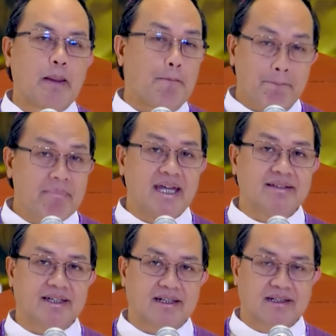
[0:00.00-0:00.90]

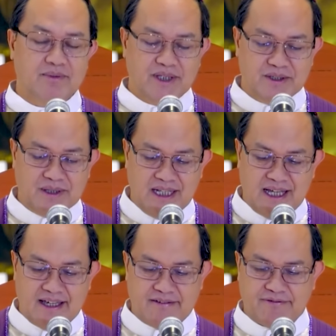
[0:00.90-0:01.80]
meddle with your
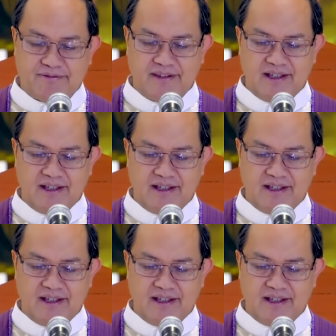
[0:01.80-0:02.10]
life,